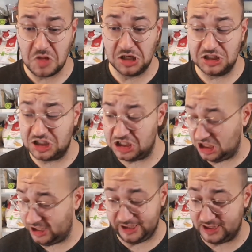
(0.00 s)

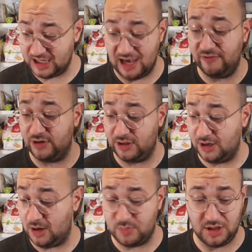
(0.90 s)
sliced
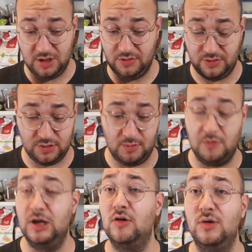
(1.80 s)
everything up and
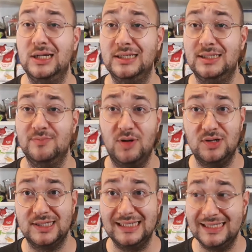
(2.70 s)
thrown it all into
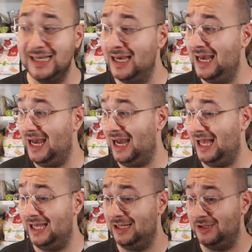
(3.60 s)
boxes
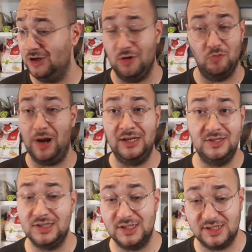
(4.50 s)
and
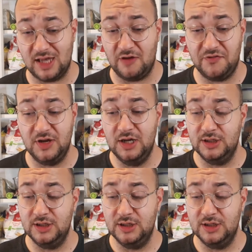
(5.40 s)
arranged stuff.